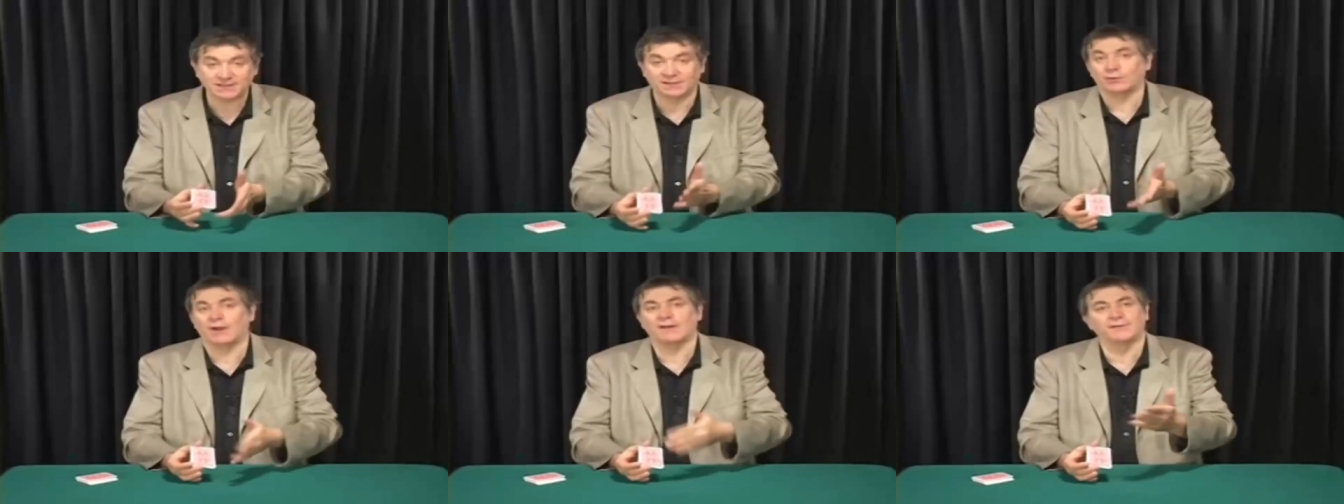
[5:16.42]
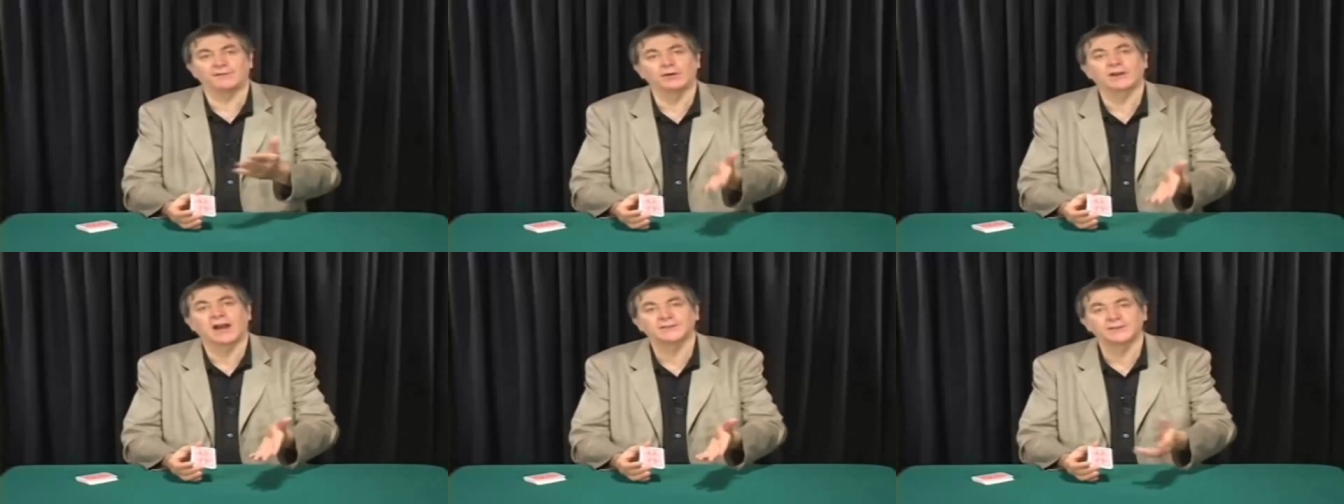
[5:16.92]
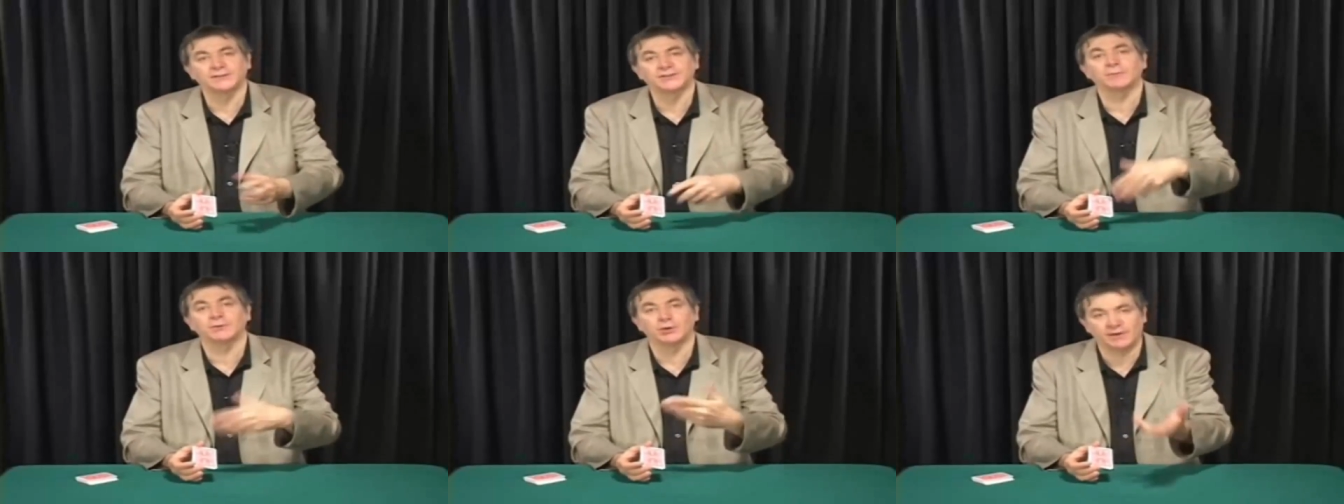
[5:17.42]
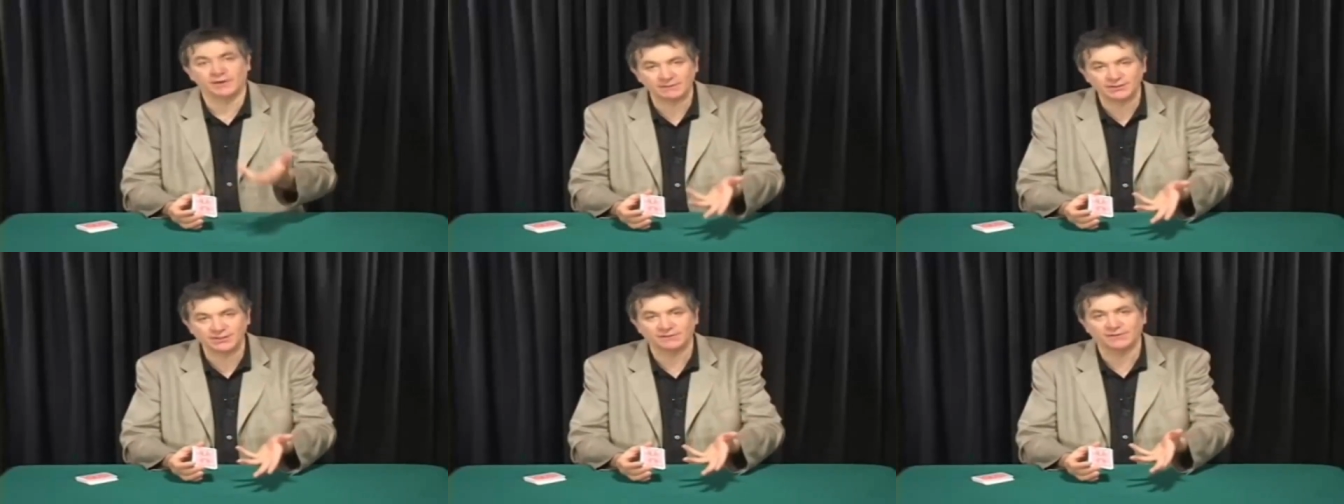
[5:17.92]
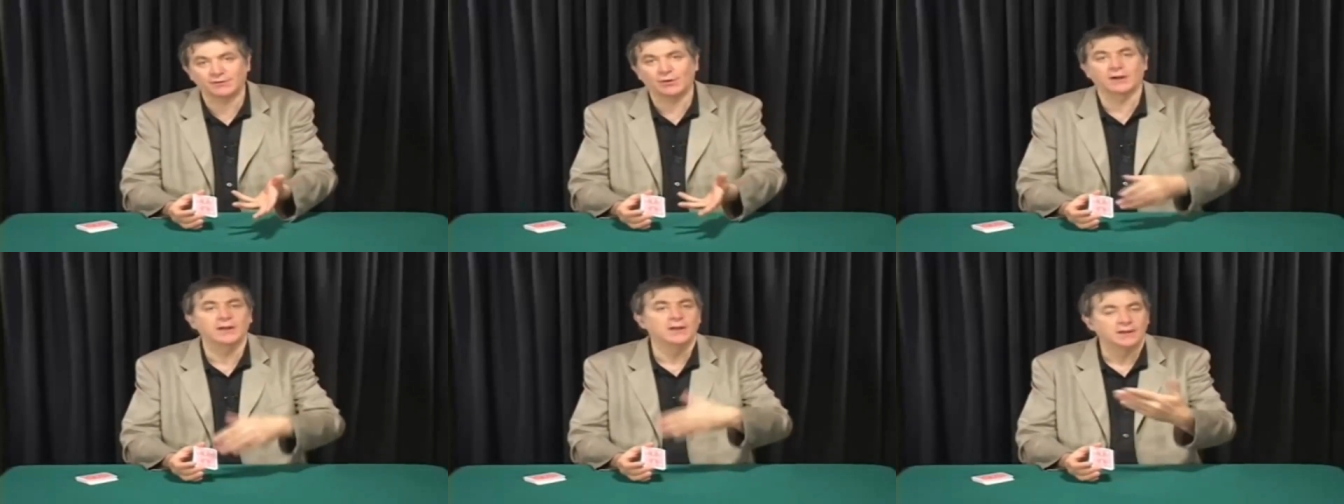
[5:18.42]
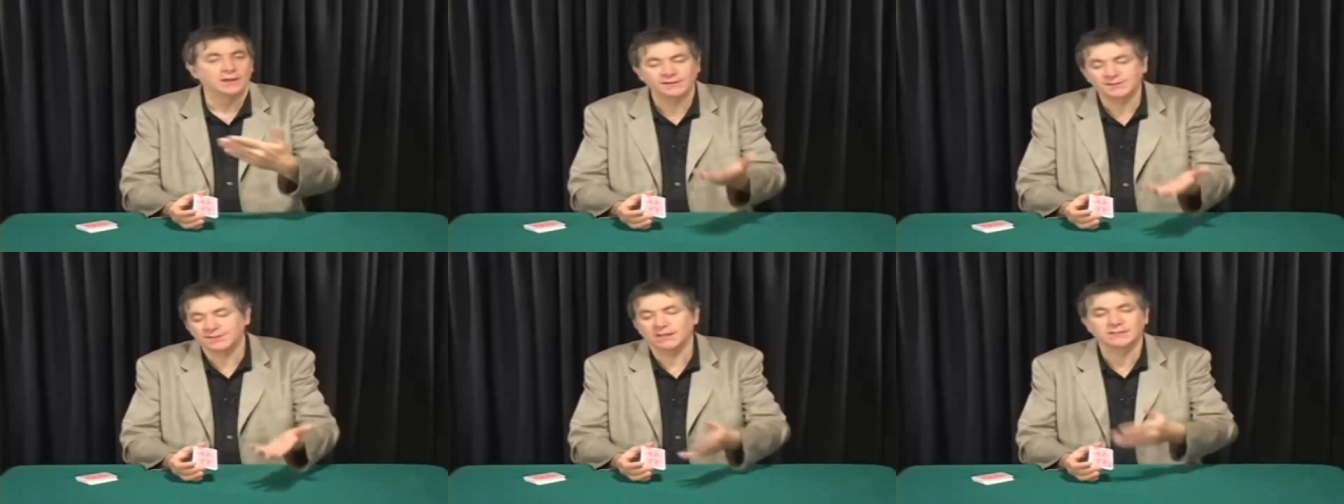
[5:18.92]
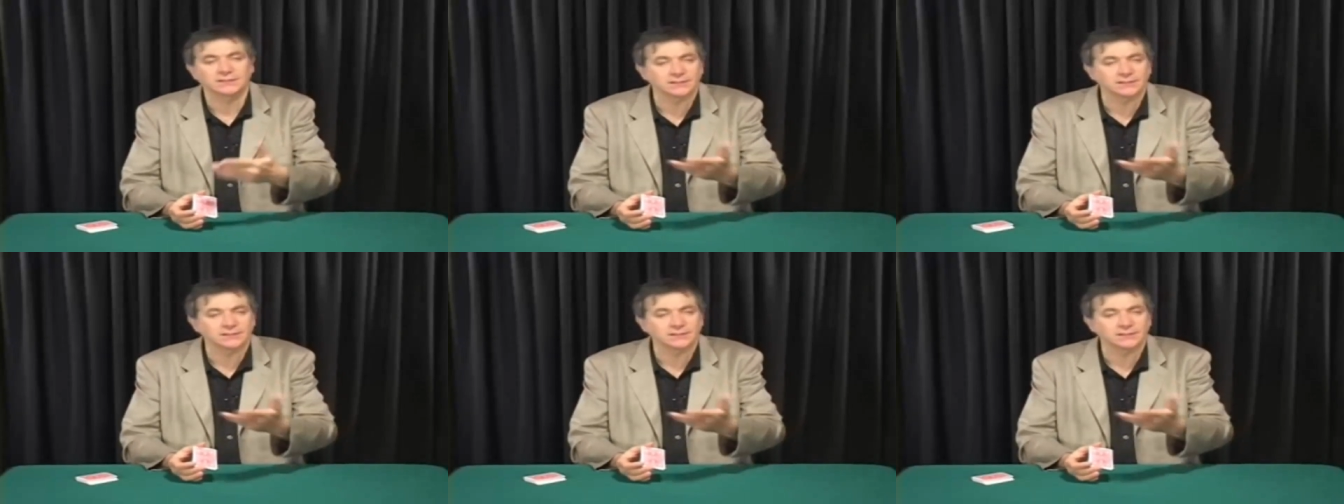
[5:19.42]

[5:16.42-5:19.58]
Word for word: If you have four cards on top, you over and shuffle four, six,